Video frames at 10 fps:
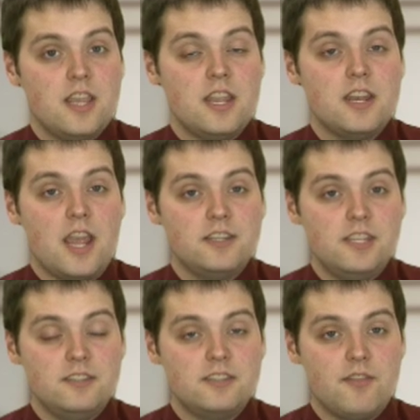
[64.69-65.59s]
in
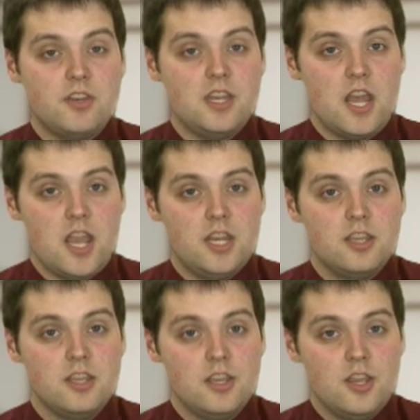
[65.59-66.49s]
1979.
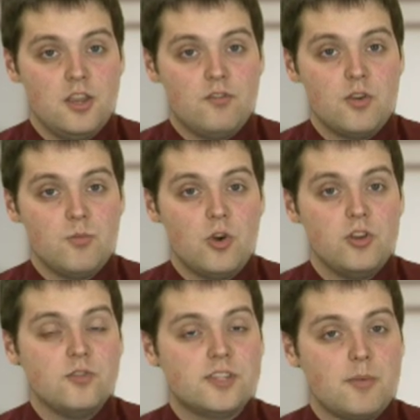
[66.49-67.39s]
For more
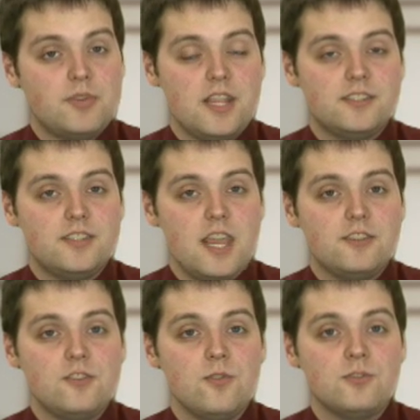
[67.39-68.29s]
news updates, stay
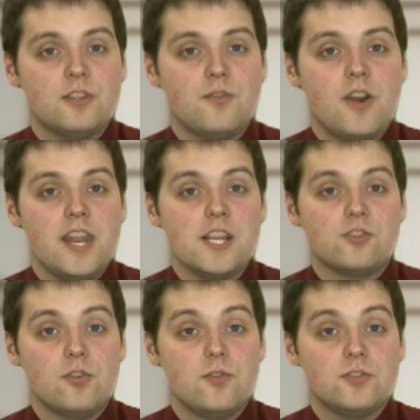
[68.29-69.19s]
tuned to the
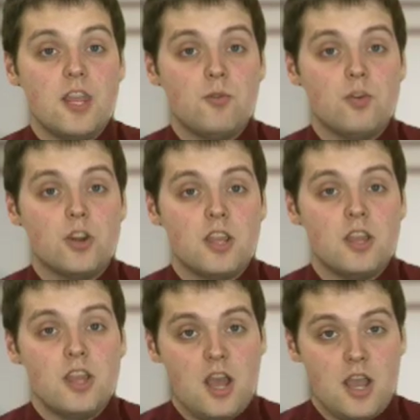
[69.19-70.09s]
Financial News Network.
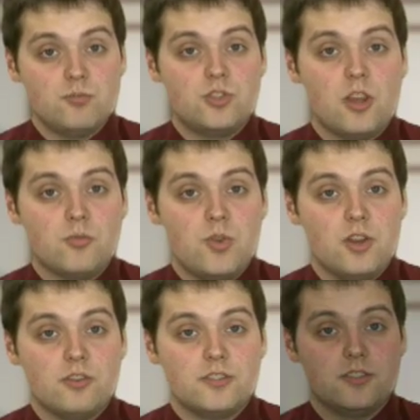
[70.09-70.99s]
I'm Chuck
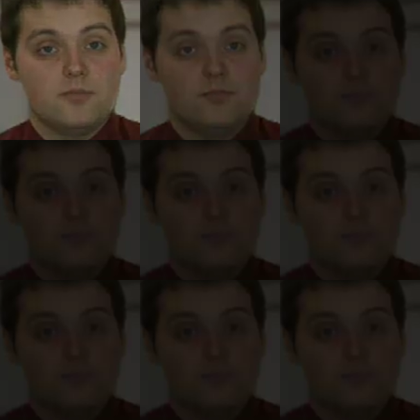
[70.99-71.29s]
Pierce.